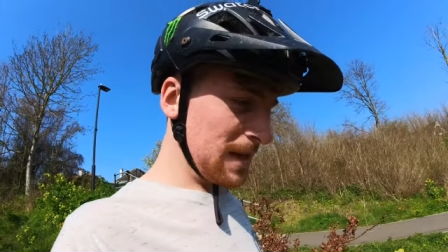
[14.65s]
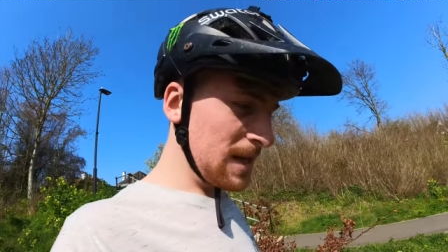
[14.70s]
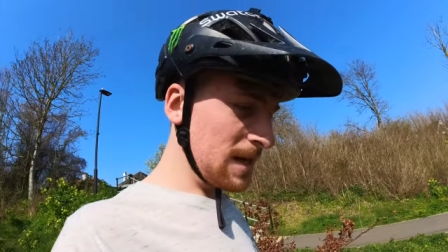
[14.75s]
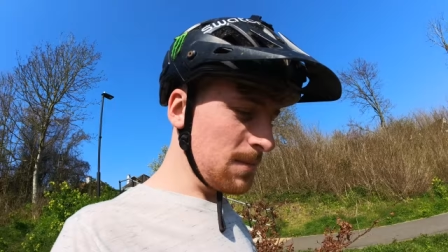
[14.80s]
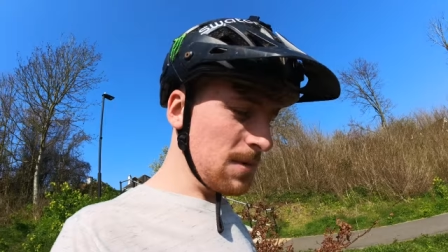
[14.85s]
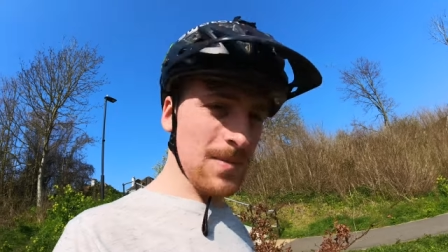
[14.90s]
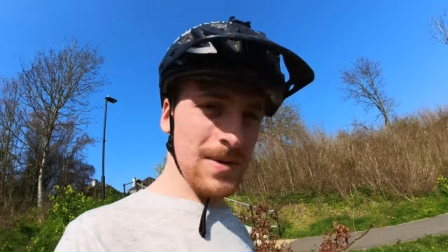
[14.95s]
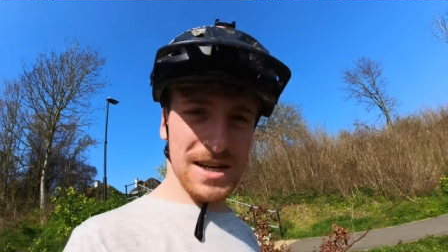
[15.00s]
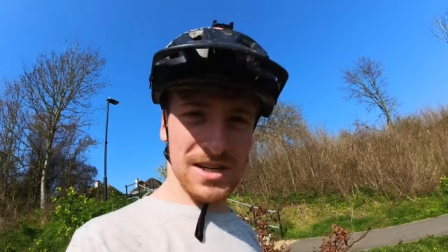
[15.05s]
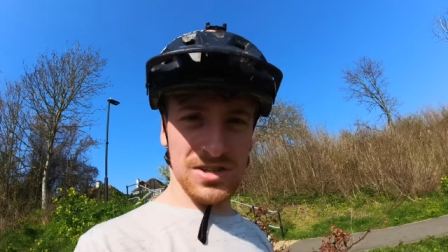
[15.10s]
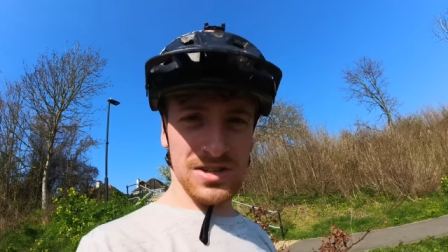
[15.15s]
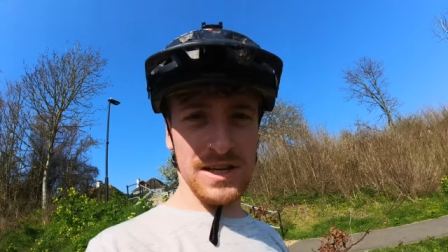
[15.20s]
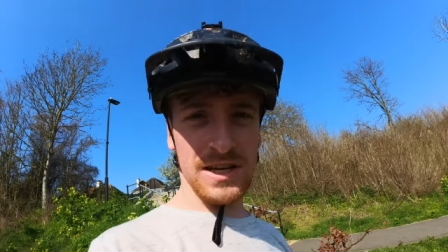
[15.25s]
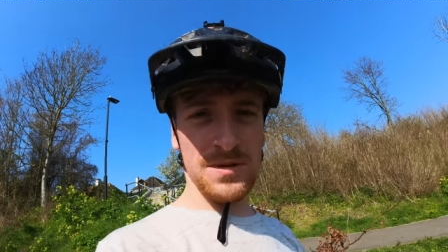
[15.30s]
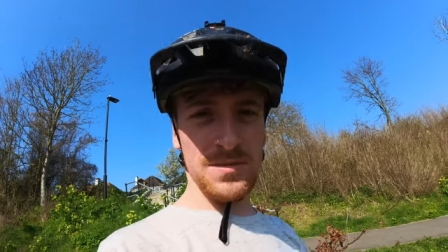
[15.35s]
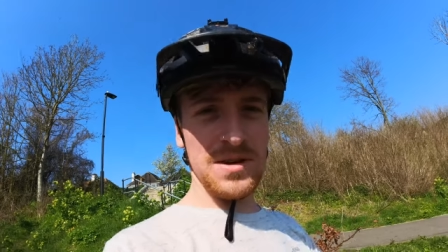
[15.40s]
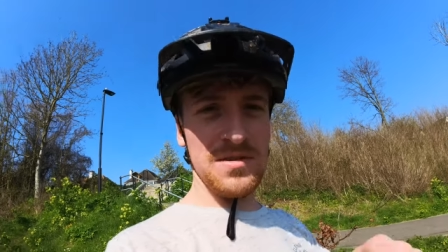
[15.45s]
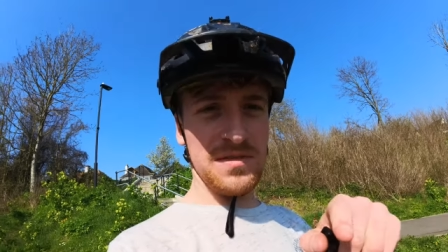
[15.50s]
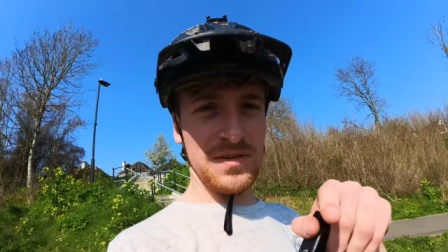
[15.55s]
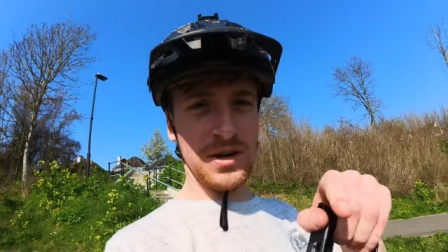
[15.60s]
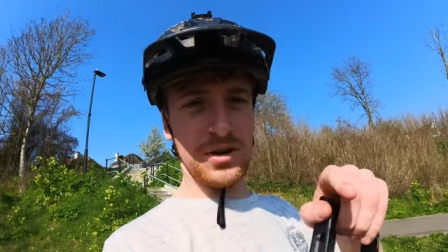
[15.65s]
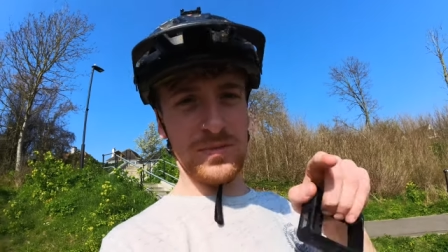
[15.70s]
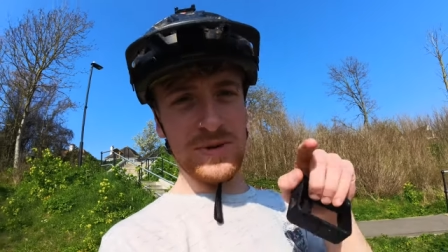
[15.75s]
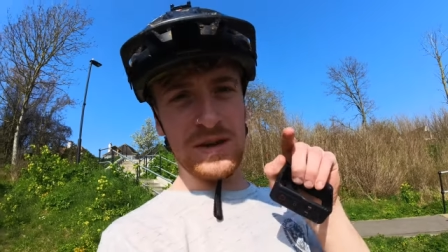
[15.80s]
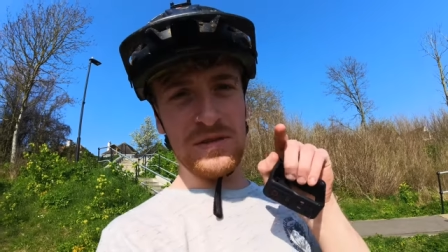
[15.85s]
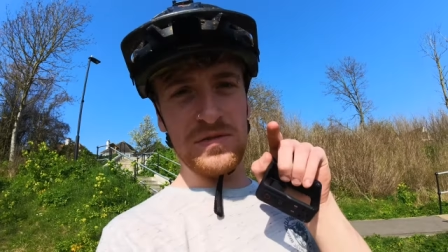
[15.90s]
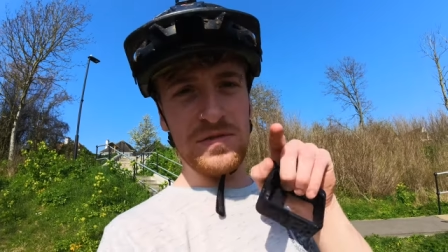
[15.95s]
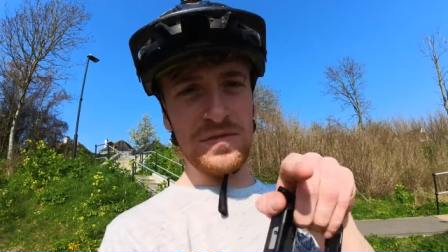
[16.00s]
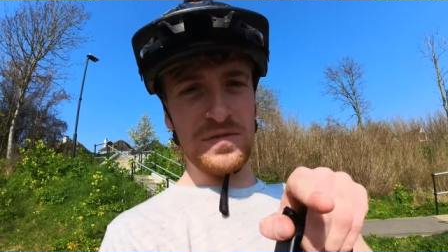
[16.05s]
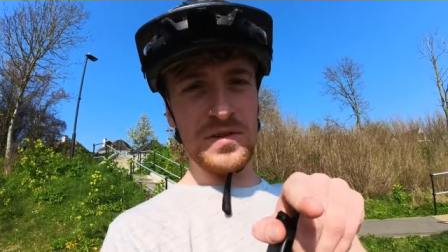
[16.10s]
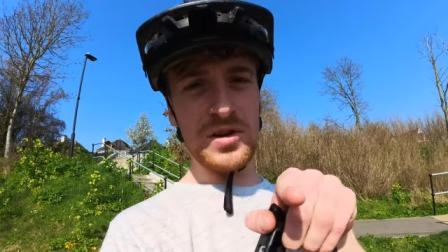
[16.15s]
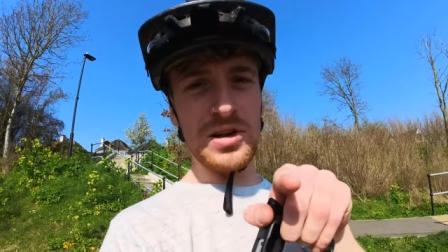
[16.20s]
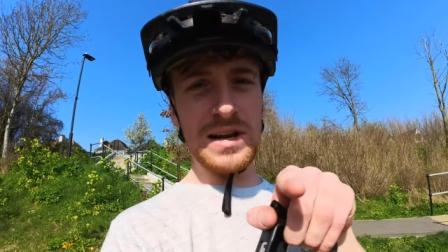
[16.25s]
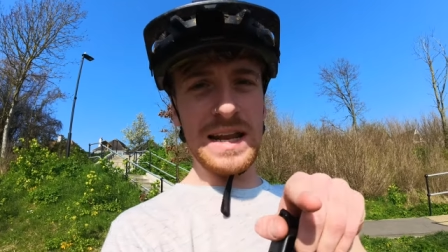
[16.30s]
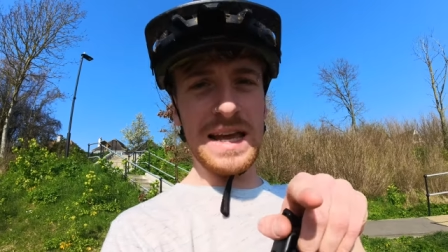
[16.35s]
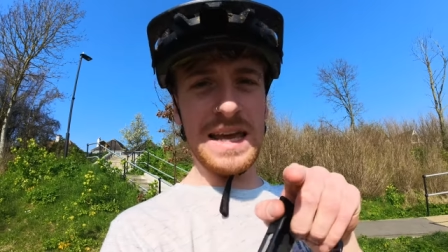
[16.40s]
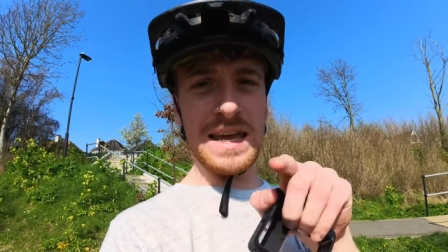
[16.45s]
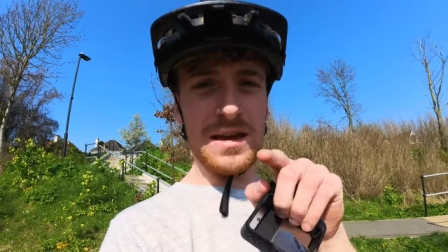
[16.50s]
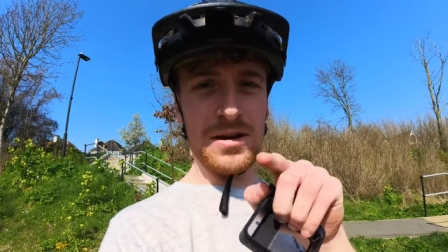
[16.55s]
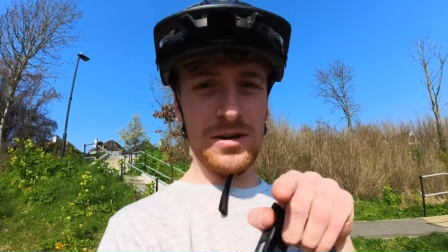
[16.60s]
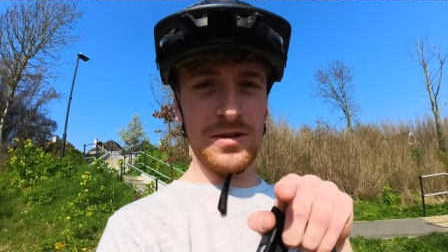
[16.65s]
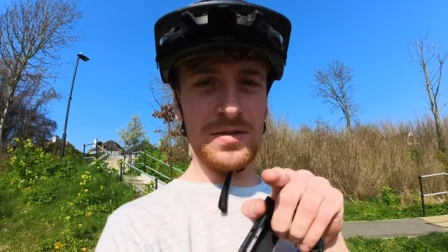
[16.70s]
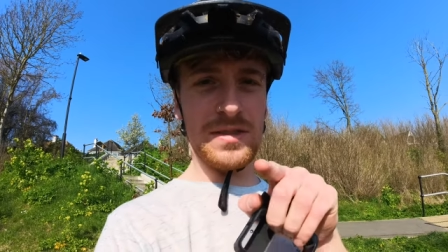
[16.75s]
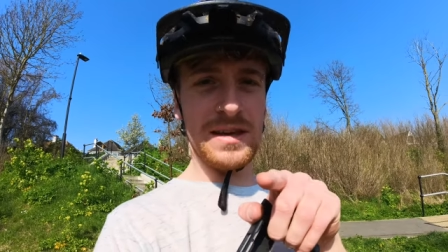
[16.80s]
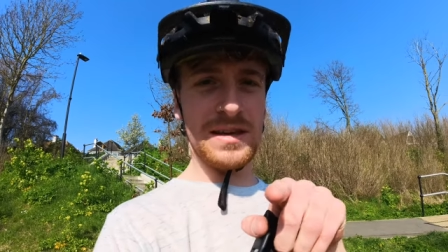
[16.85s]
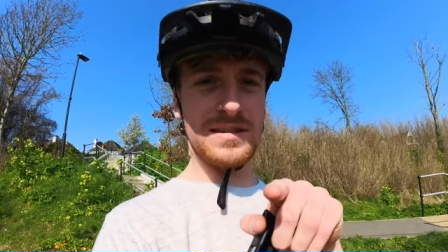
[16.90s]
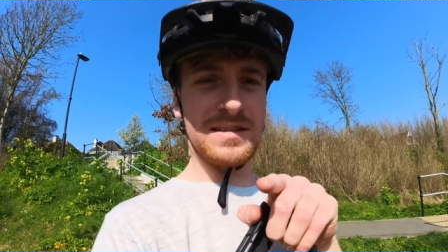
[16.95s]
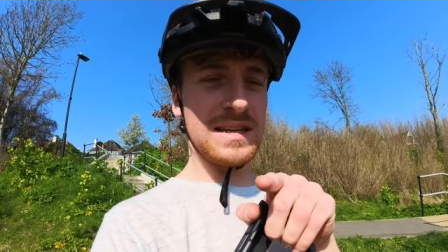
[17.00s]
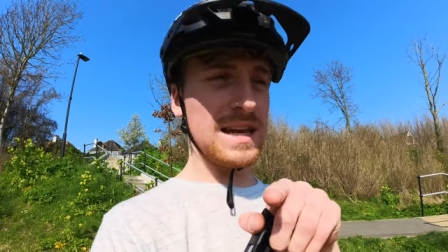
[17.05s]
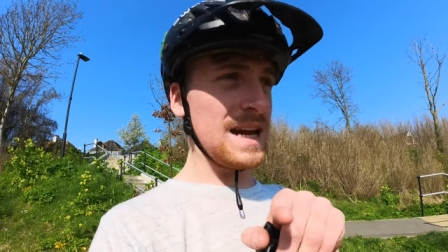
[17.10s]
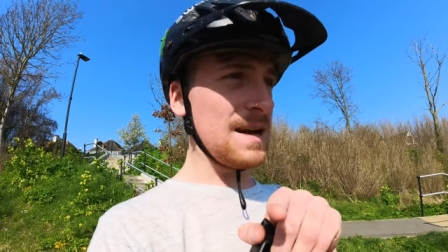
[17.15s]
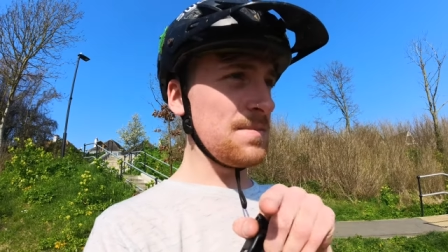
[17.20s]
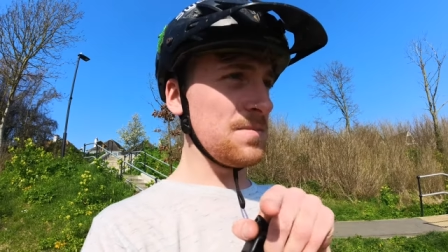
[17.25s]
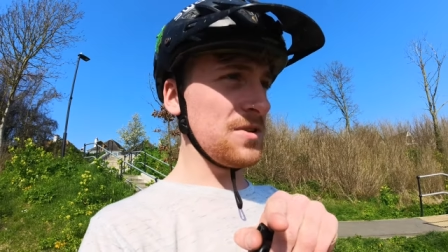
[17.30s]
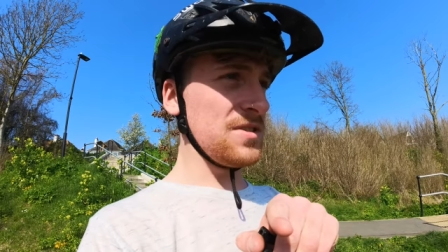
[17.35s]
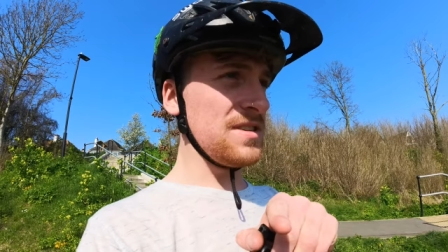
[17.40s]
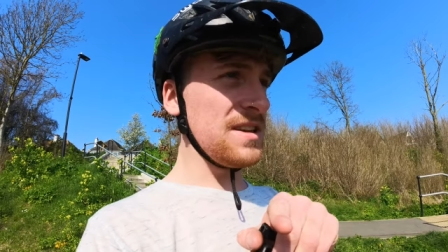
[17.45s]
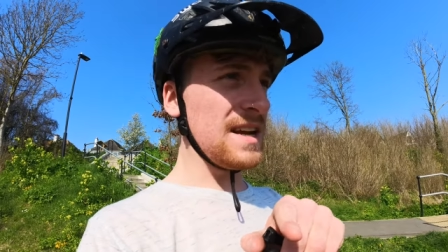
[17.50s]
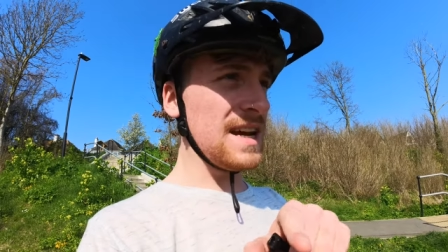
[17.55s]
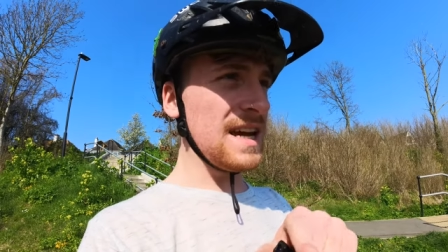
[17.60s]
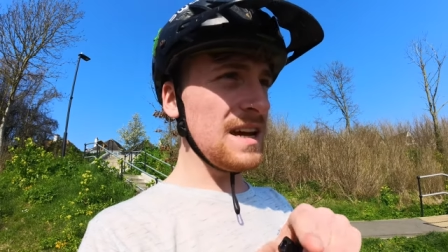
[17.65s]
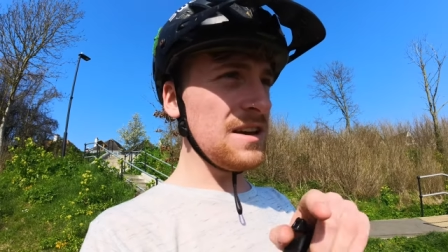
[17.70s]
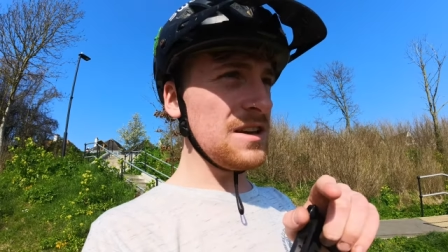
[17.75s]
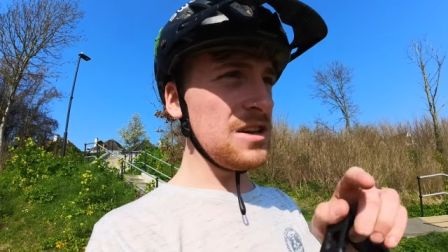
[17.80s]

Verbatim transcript: Um, I'm actually going to be filming fully on this camera today.